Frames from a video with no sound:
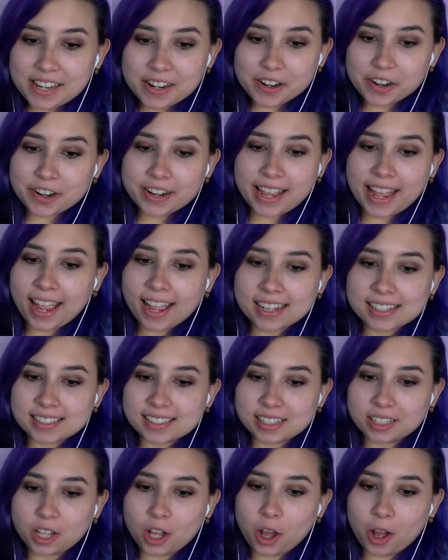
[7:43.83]
her hands
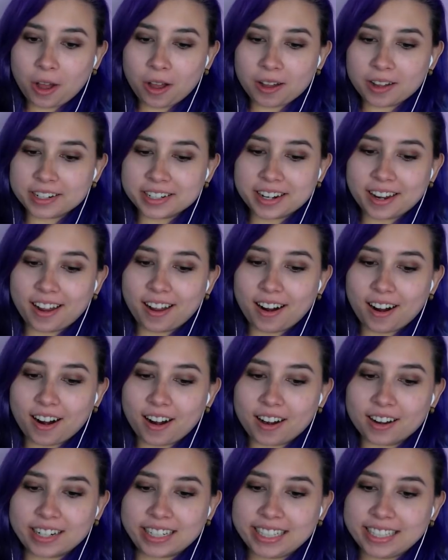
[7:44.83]
alone
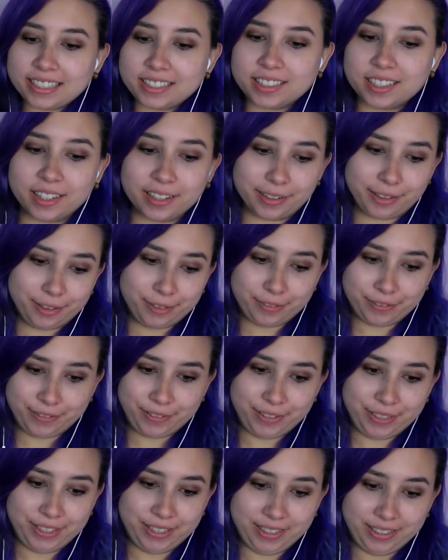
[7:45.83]
are enough.
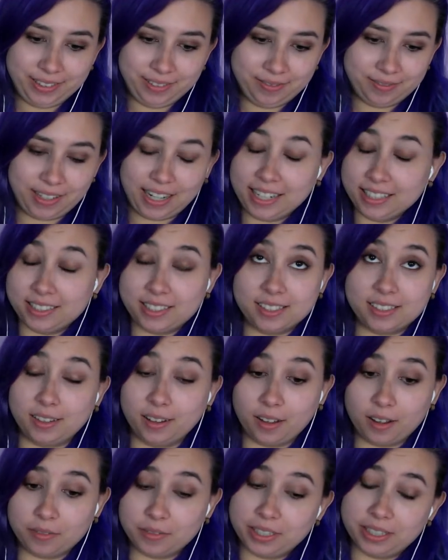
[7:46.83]
I just
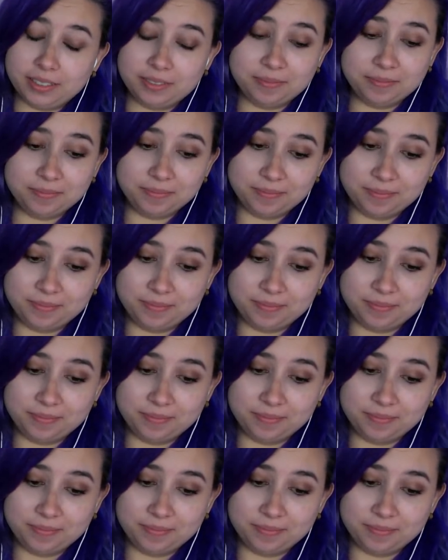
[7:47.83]
love it.